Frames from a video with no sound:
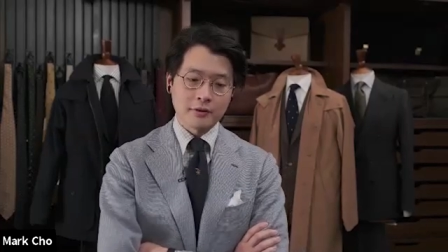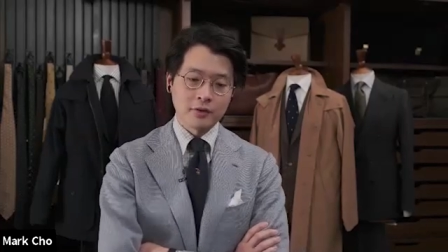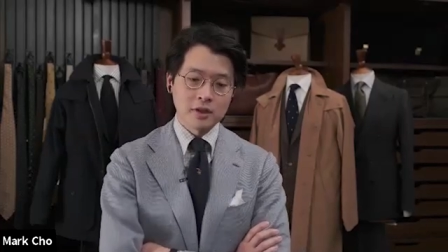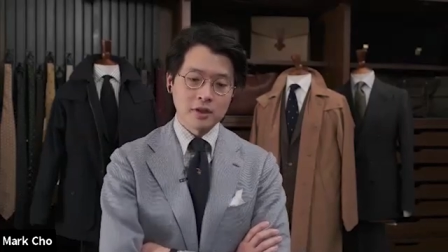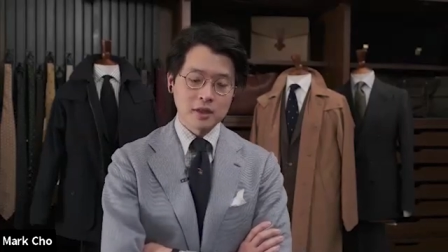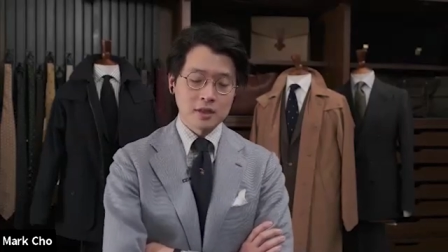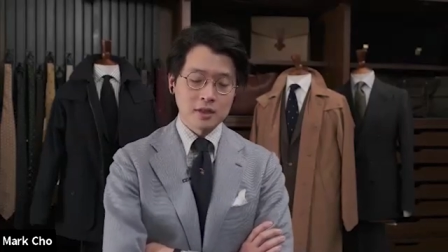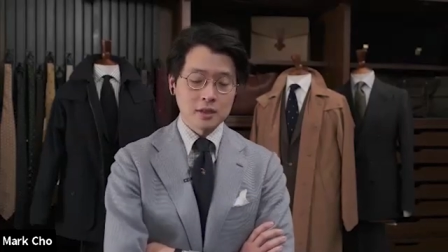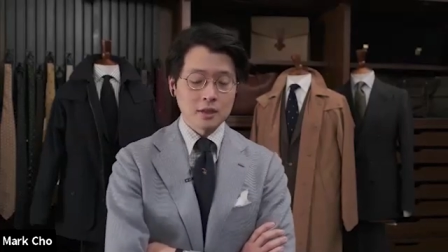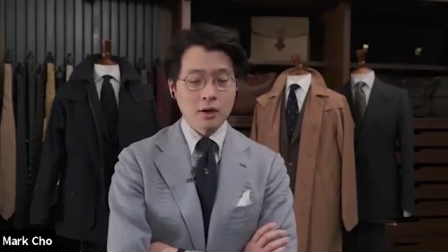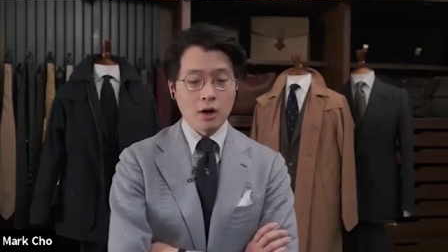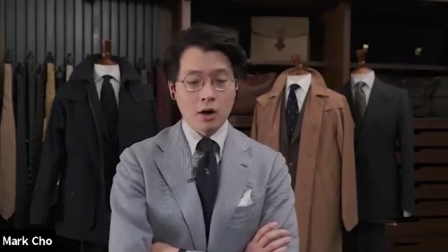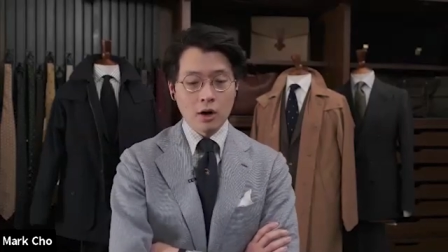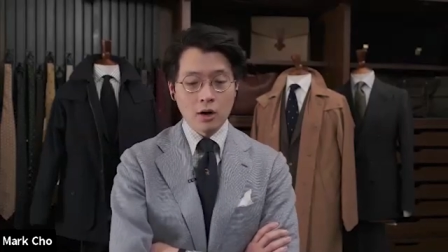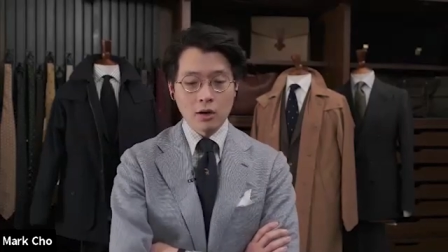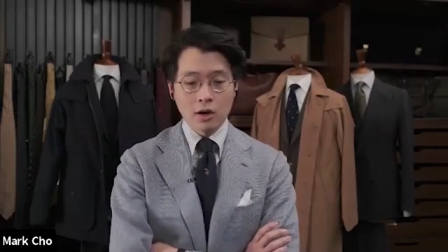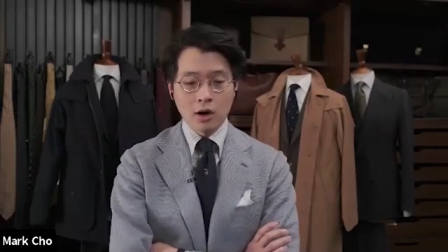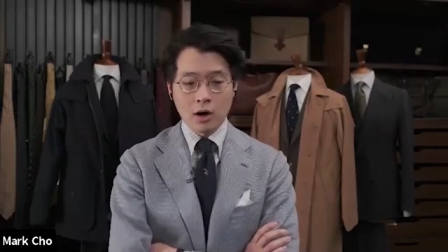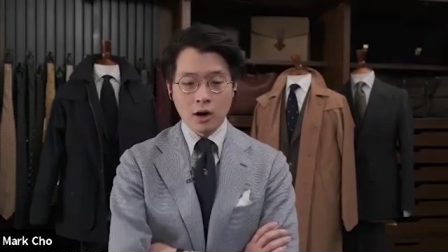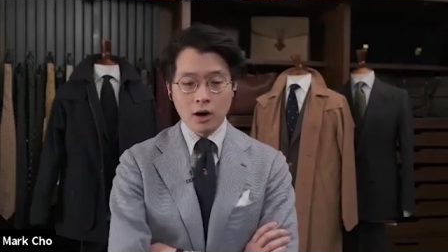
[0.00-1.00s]
for instance, in
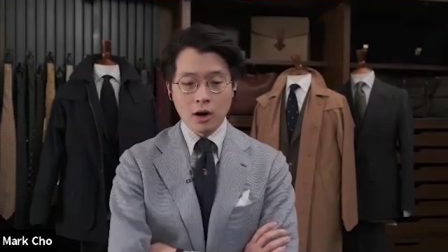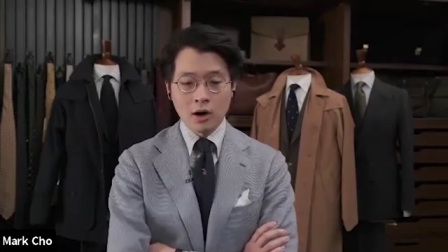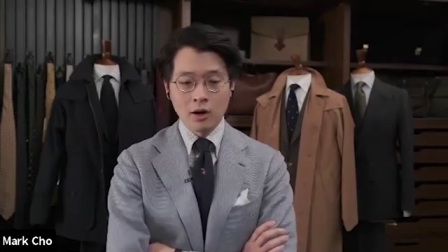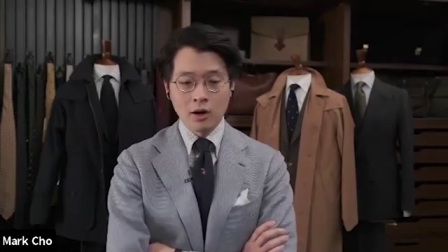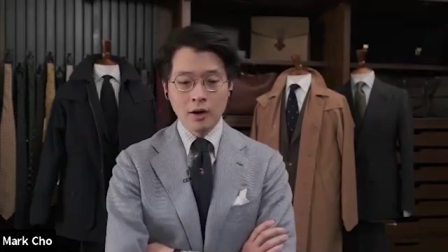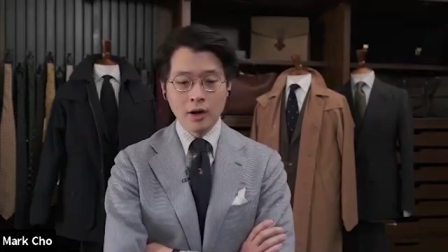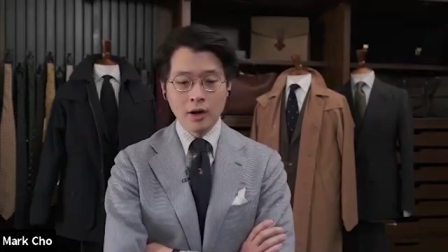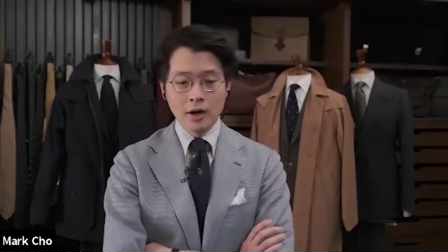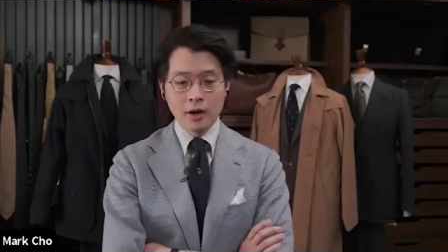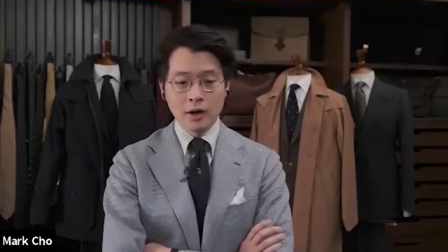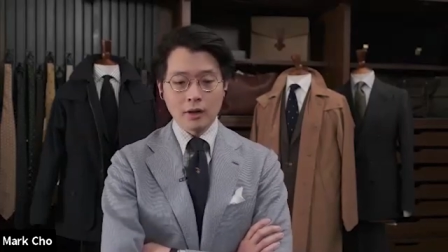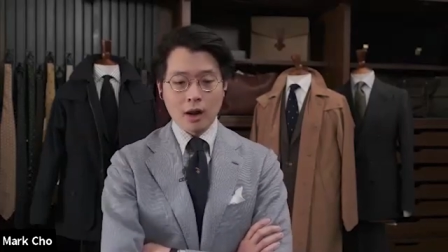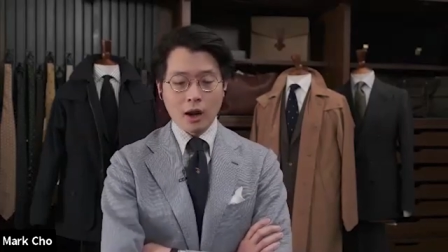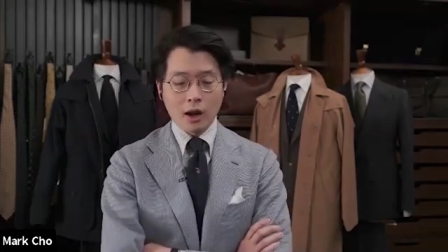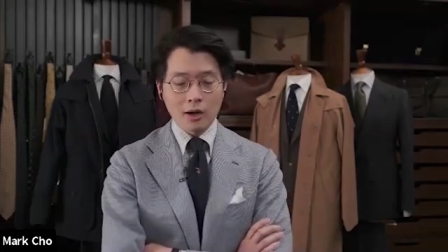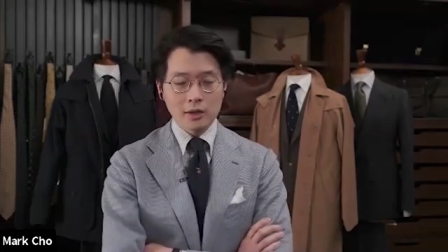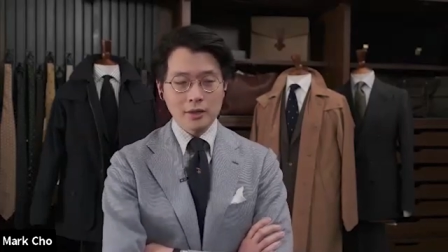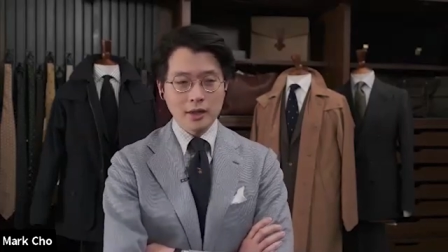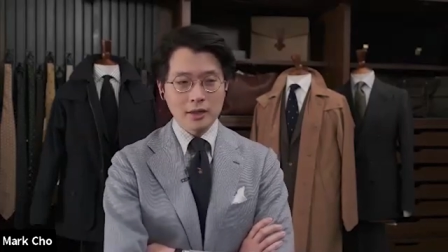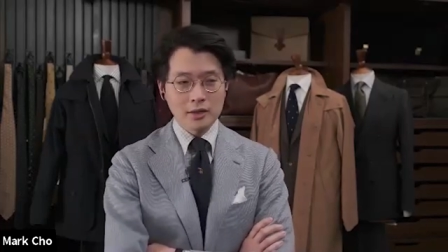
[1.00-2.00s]
Hong Kong, the
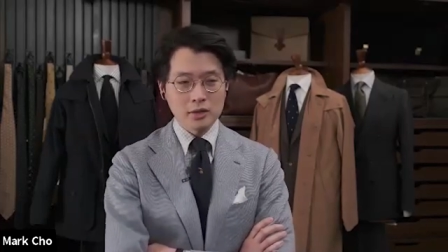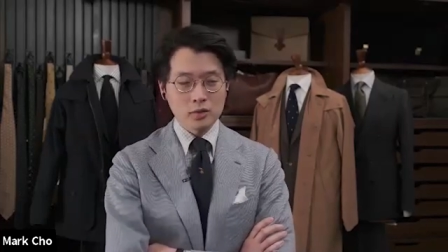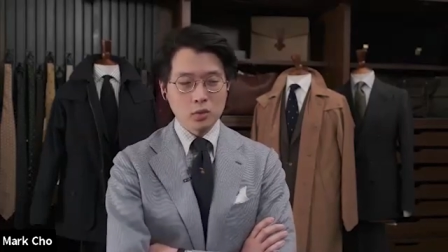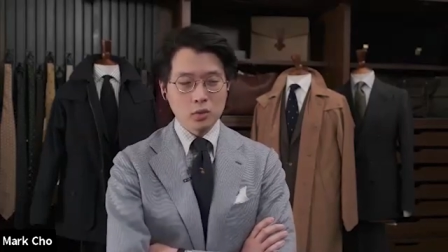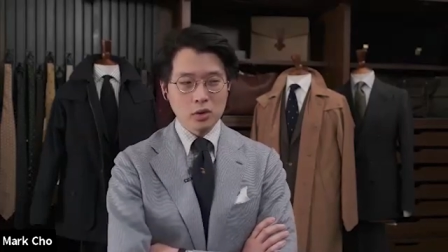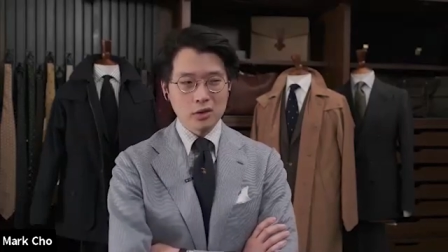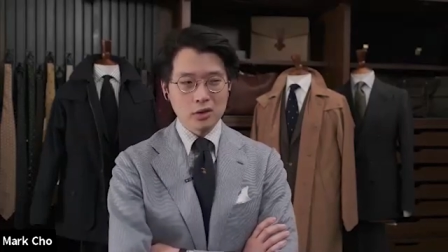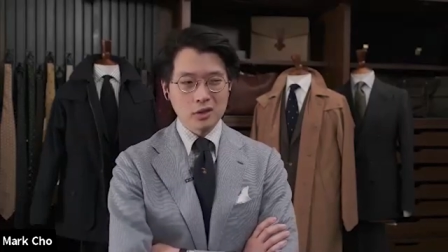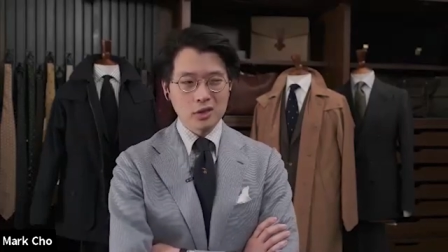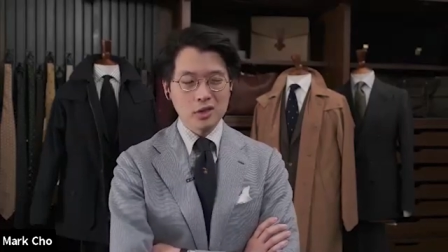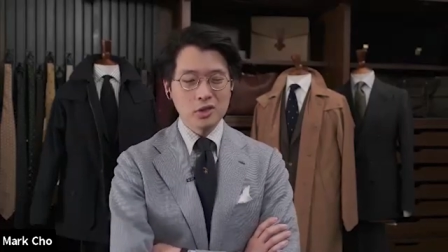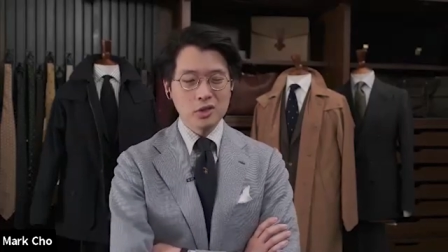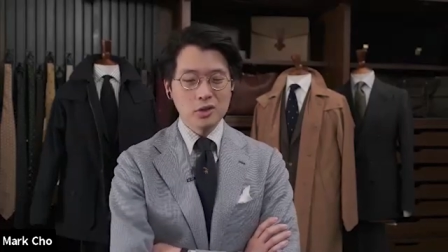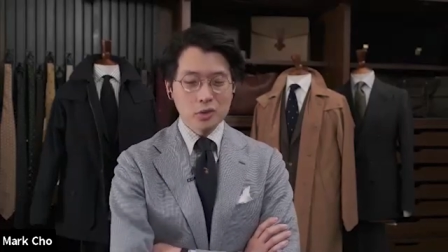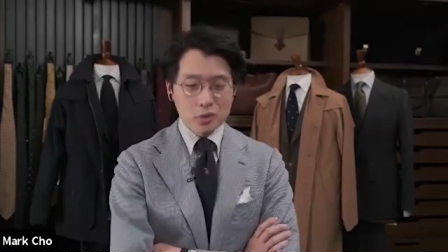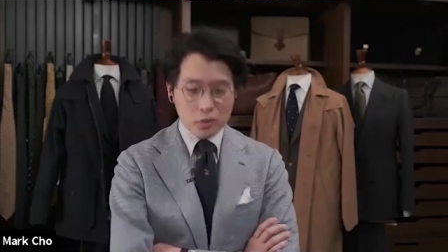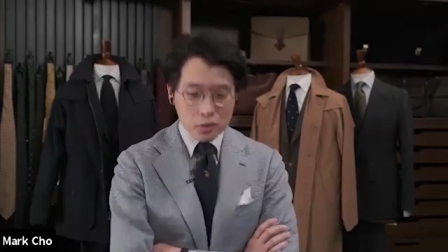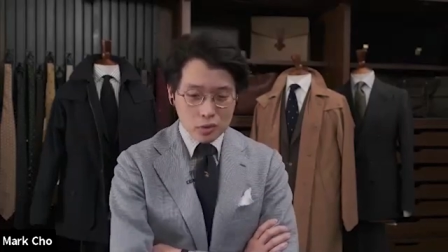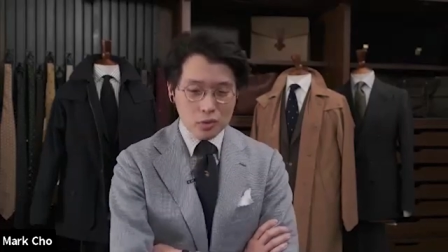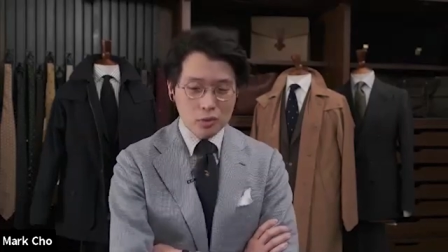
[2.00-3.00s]
lockdowns weren't
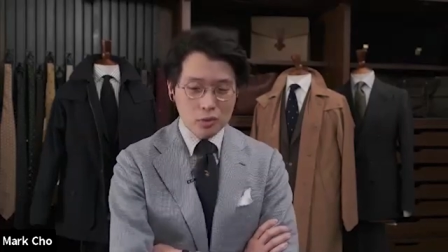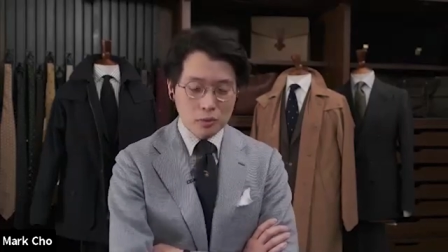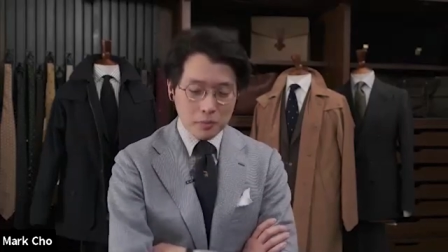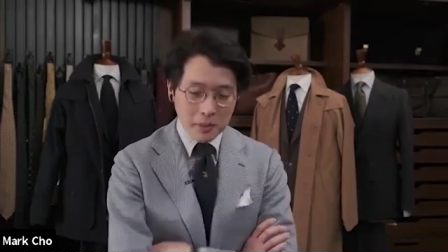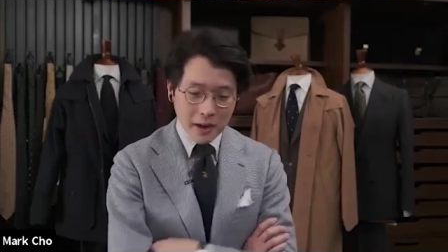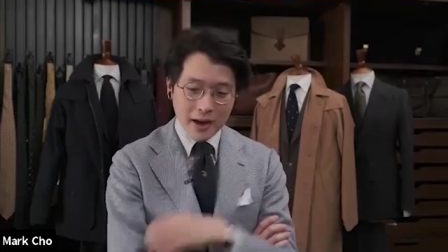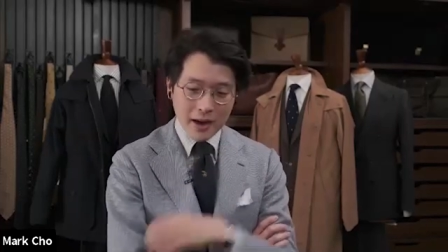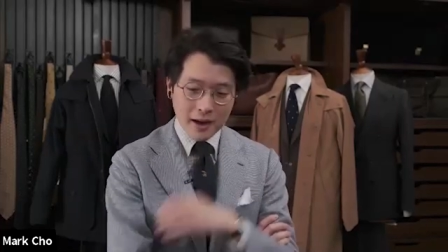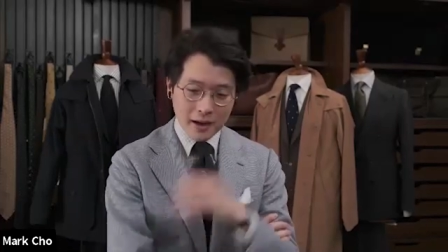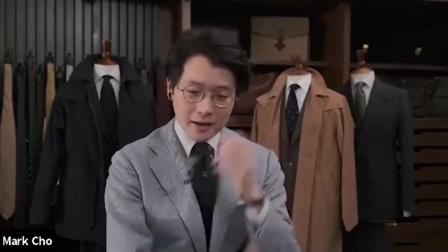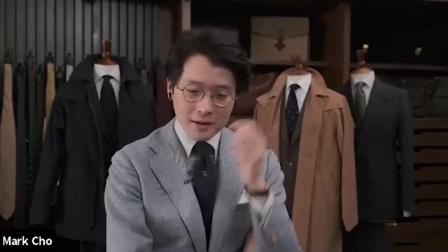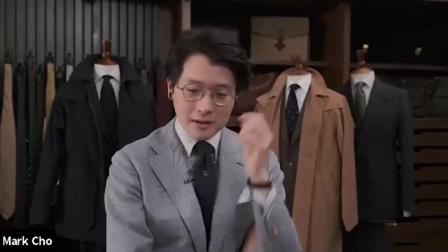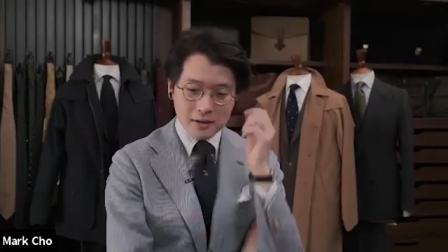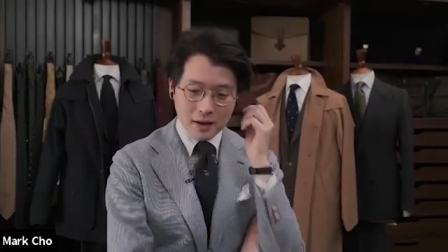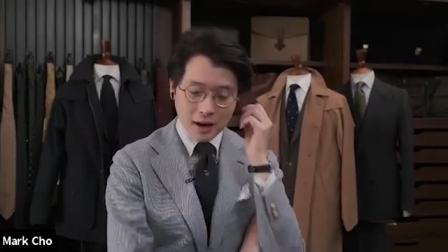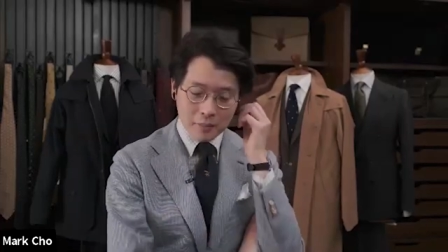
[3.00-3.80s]
too bad.